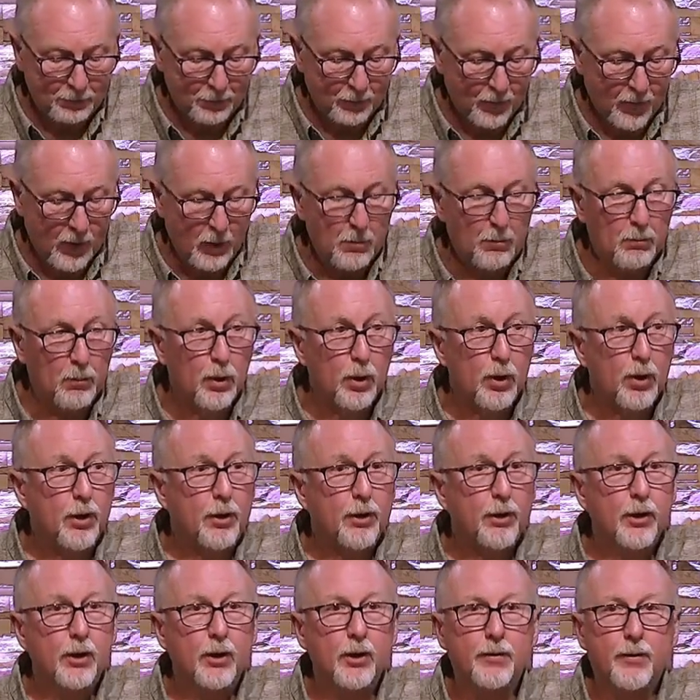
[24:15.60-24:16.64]

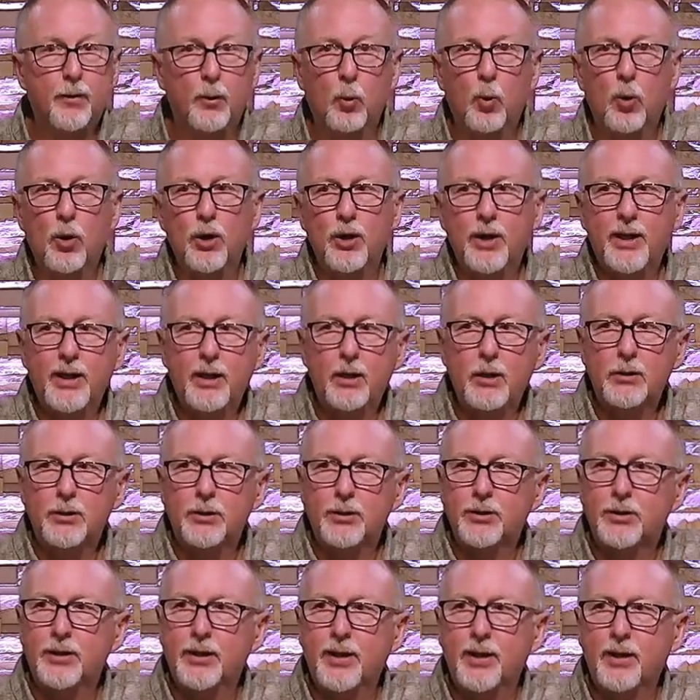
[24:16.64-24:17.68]
Murder, the word he
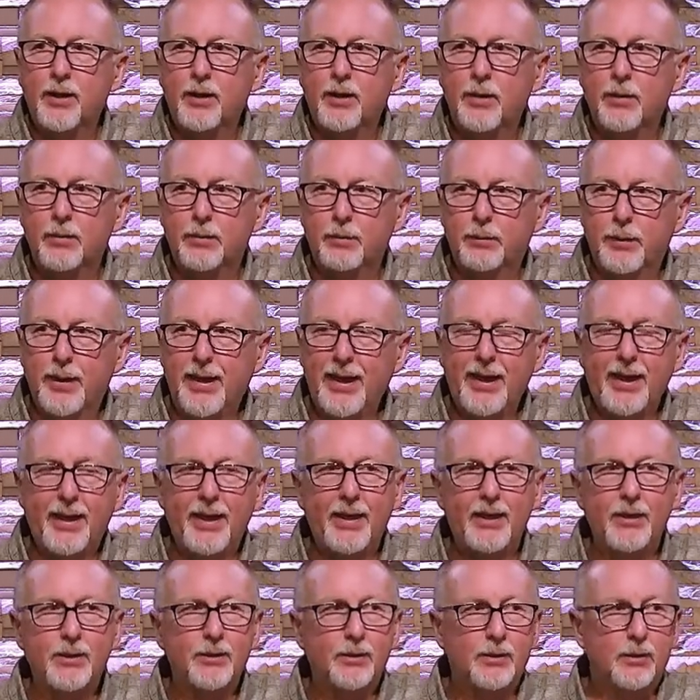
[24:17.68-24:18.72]
uses here,
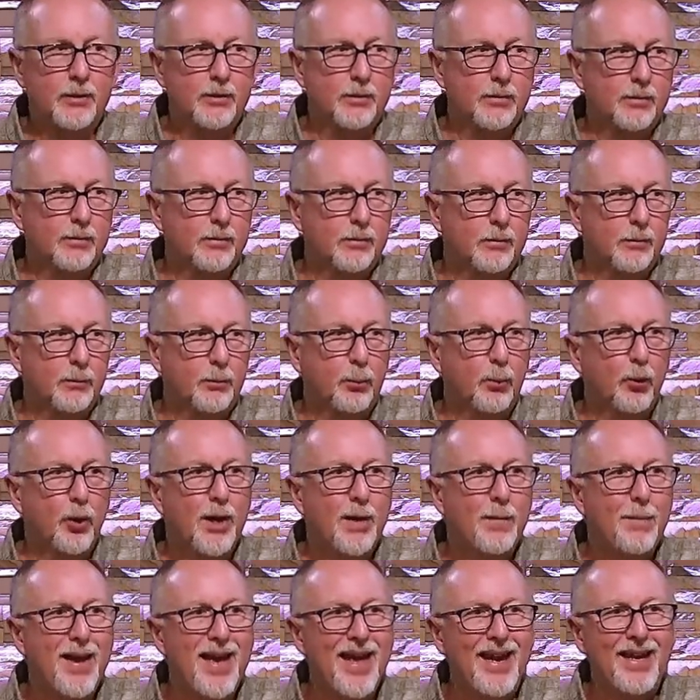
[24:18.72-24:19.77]
means
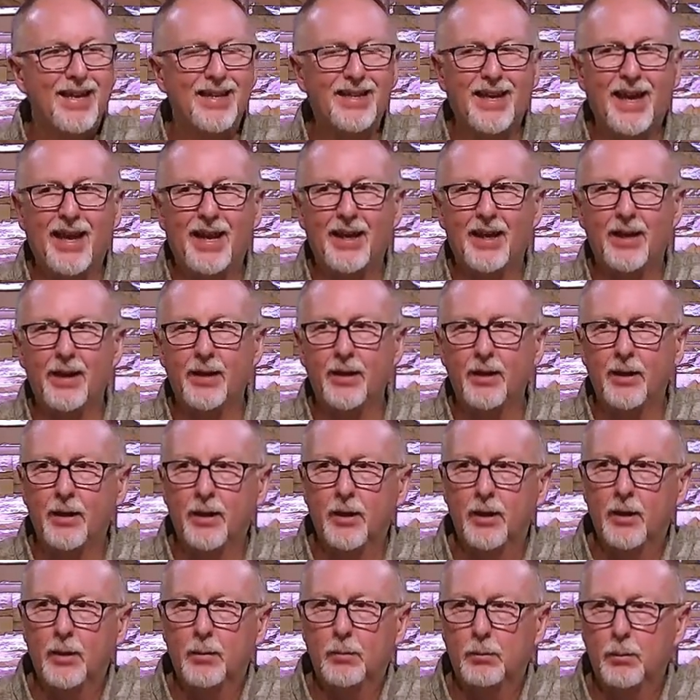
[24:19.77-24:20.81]
premeditated
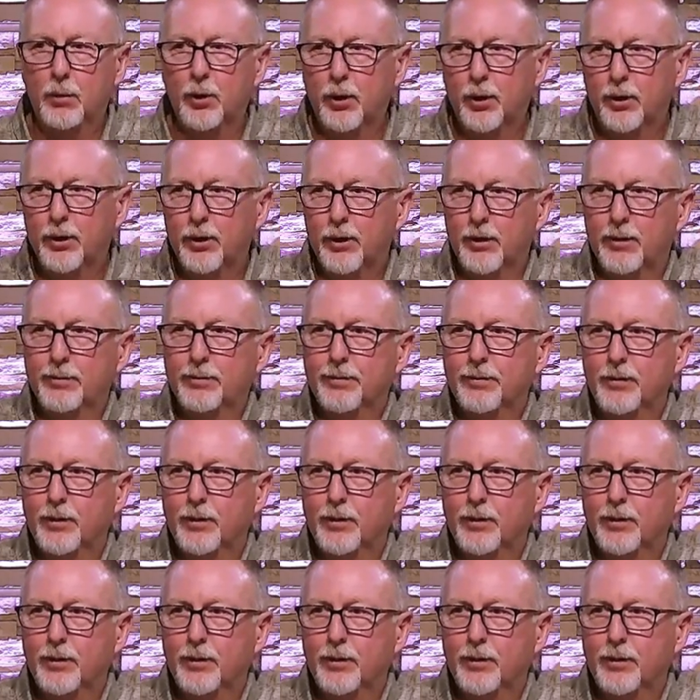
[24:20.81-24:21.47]
murder.